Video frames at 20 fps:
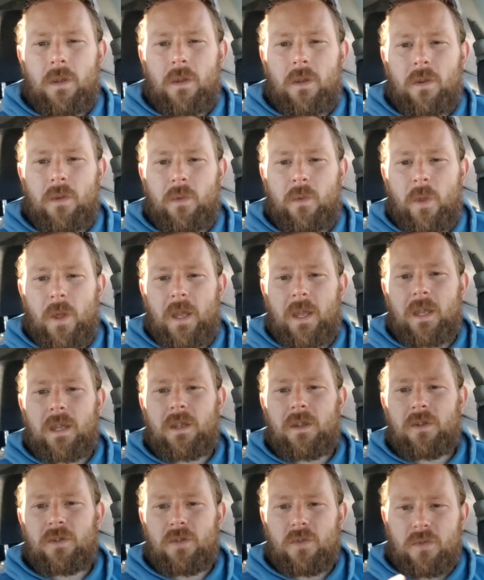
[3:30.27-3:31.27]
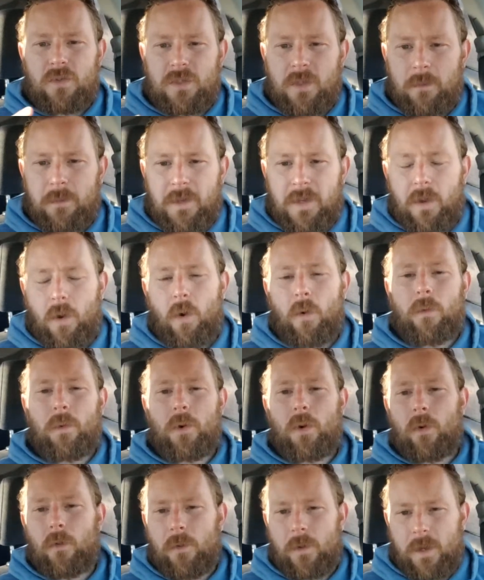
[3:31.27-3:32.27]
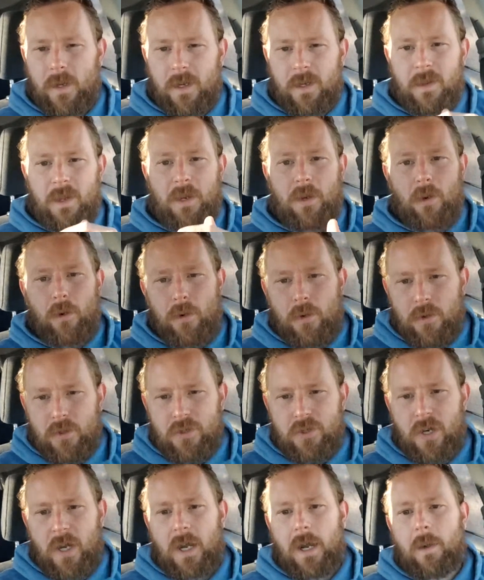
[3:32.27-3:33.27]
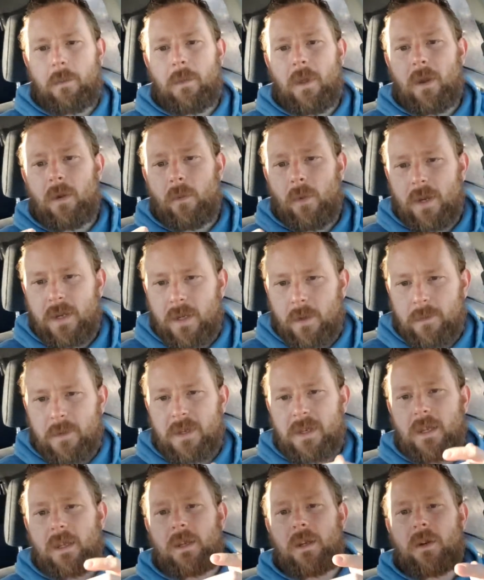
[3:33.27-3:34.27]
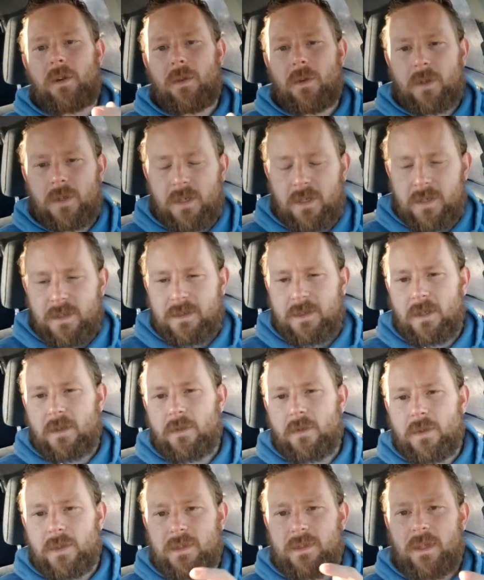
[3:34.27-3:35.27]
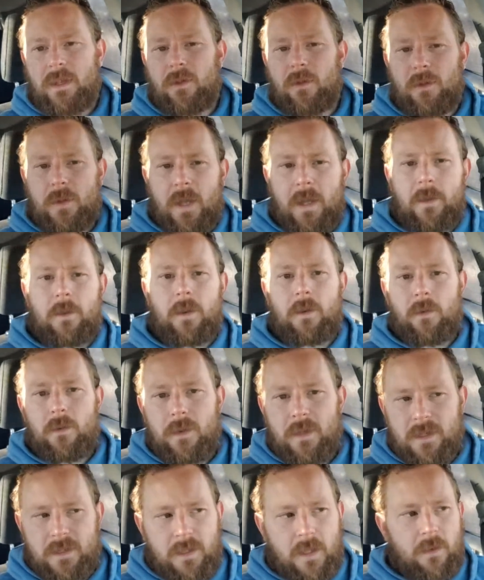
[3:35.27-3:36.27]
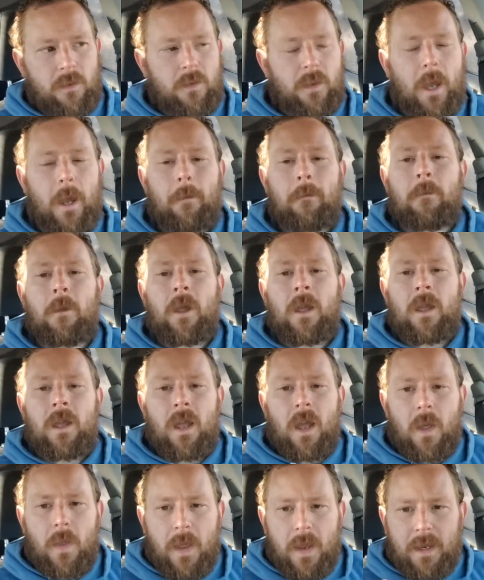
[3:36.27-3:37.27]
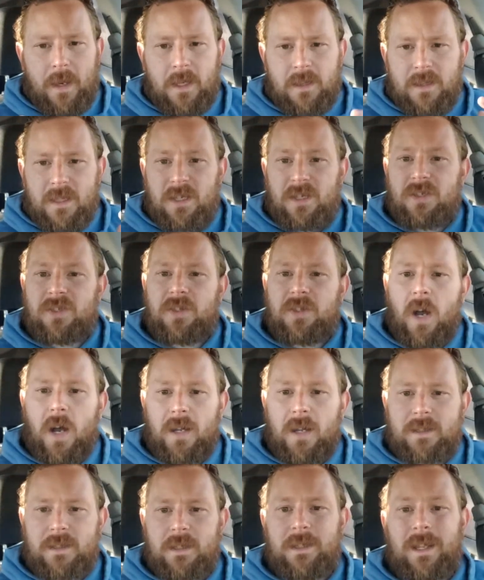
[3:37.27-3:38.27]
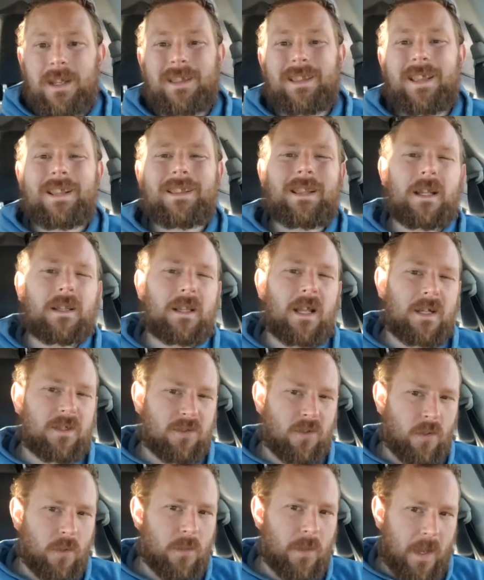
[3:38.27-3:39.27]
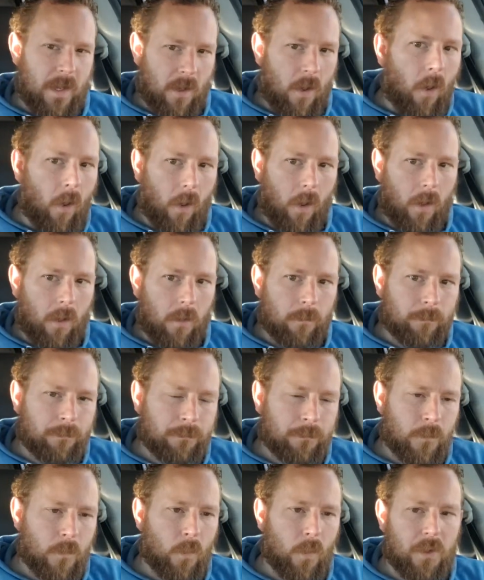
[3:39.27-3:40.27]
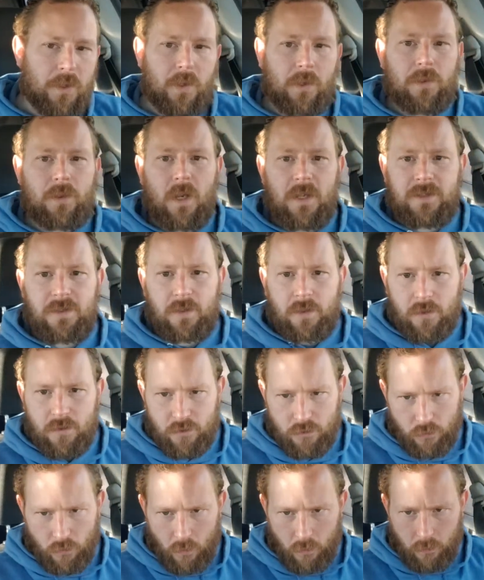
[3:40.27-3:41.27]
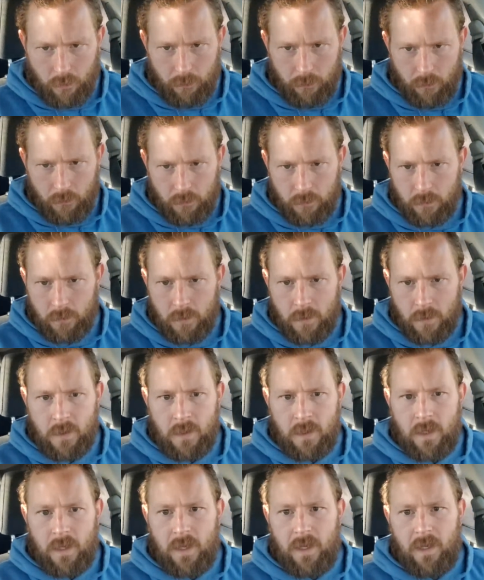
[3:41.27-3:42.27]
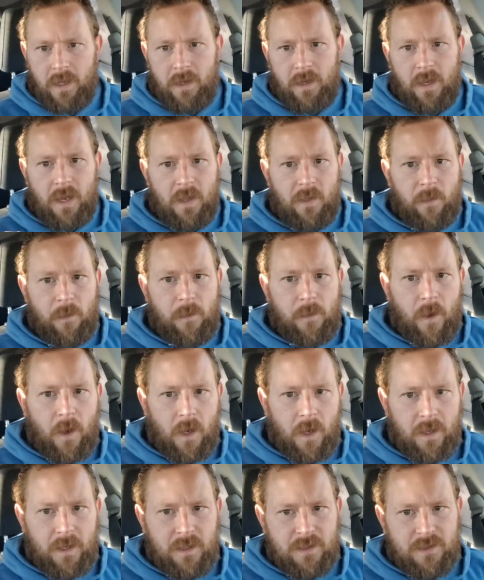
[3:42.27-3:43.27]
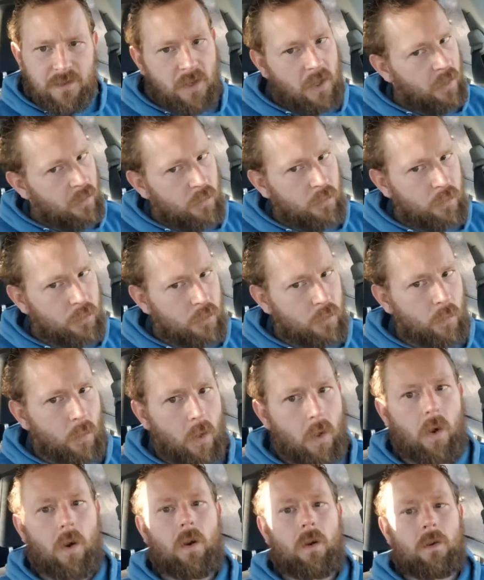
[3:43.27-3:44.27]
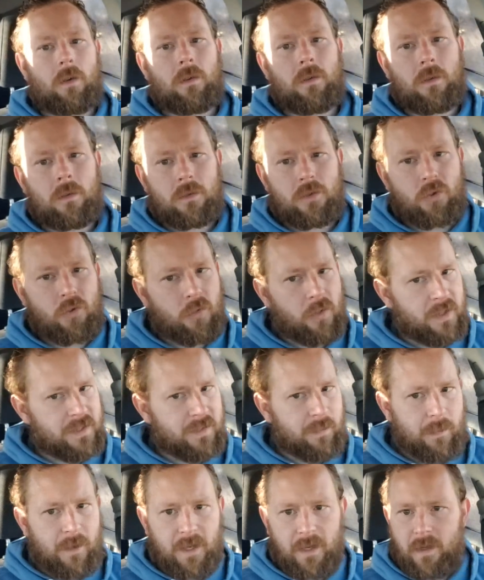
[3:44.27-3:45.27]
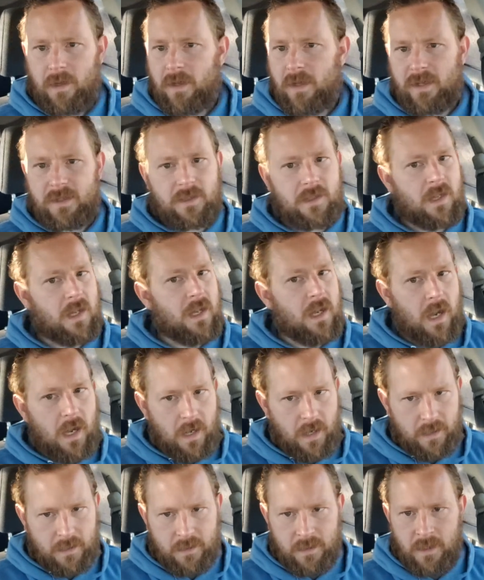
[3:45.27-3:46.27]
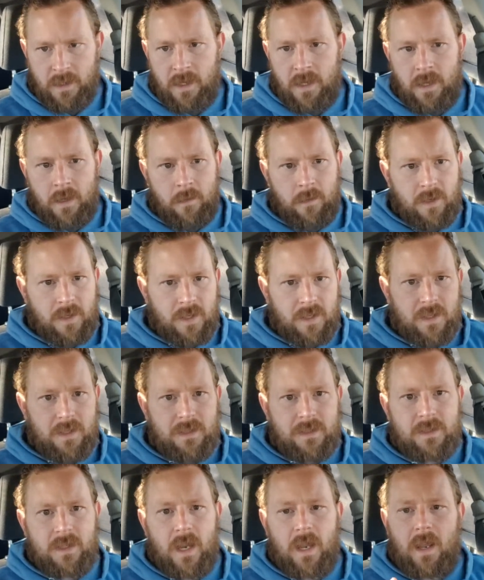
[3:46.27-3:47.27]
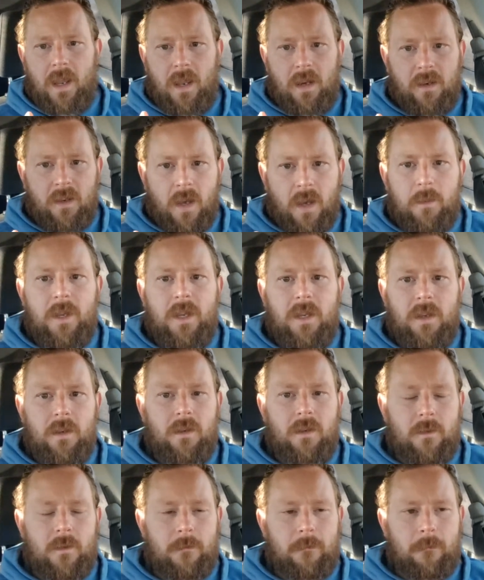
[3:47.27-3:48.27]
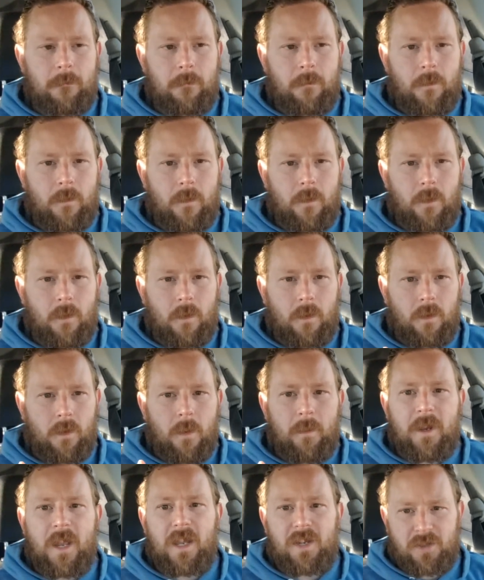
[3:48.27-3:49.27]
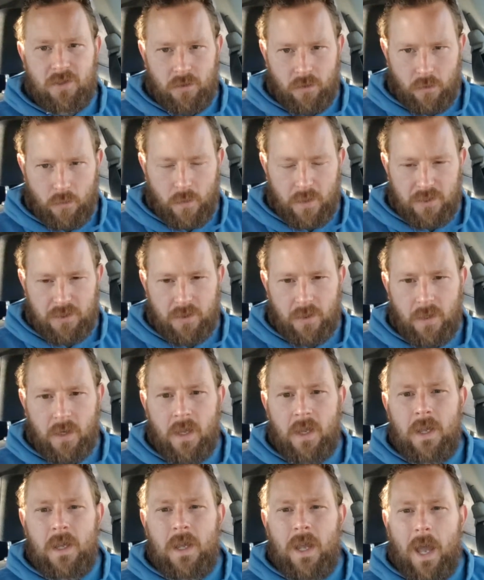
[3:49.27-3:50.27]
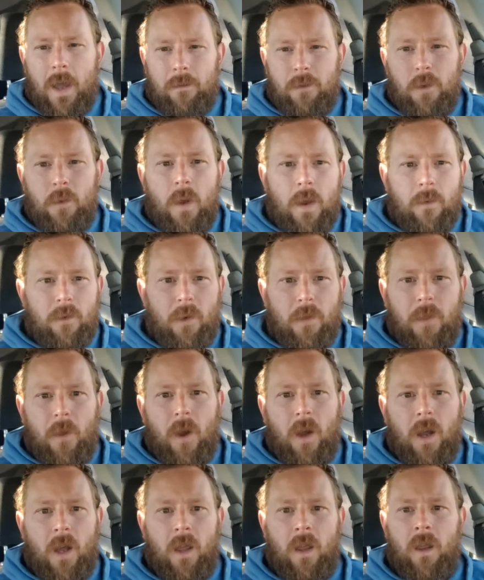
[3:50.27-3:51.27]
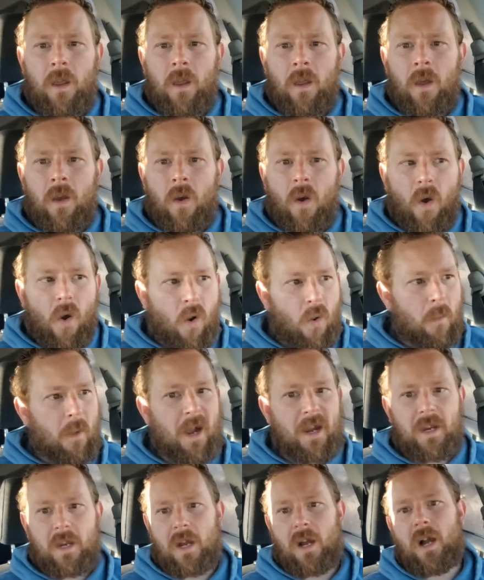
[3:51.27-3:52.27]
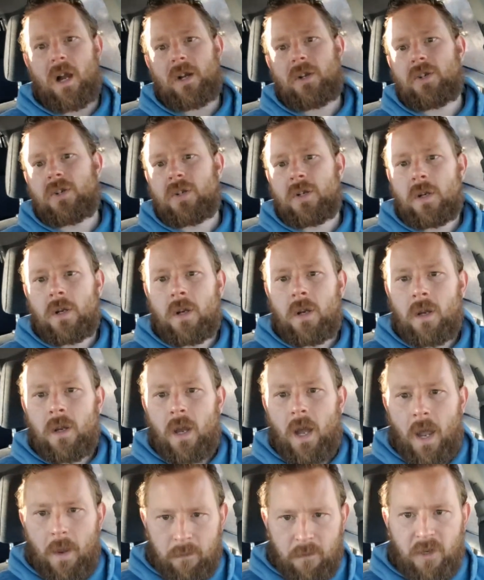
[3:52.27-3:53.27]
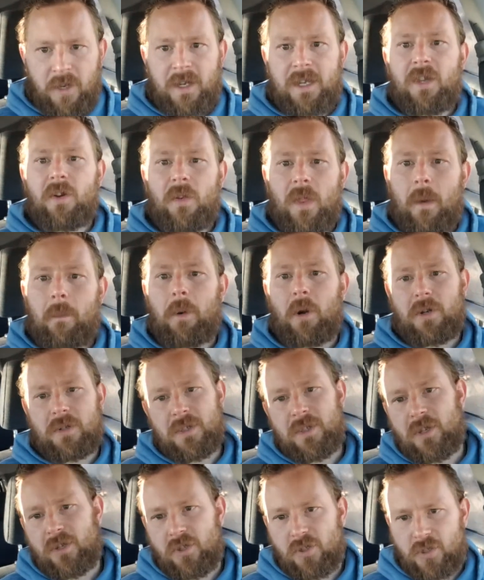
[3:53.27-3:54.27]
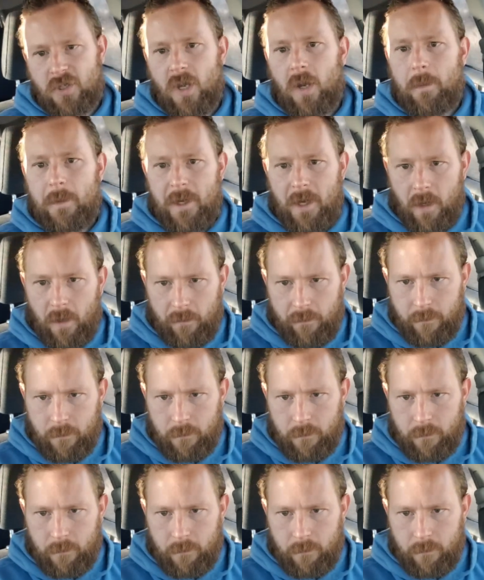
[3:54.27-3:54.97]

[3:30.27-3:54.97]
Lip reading: they do something over and over again. They go to their job, they wake up, they take care of their kids, they do this, they do that, they do this, they do that, and they get these thoughts, and they think that that's who they are. Well, your thoughts are controllable, and a thought is not who you are. Trust me, it's not. Because, and let me ask you a question. Have you ever thought, oh my gosh, I'm going to kill that person that just cut me off?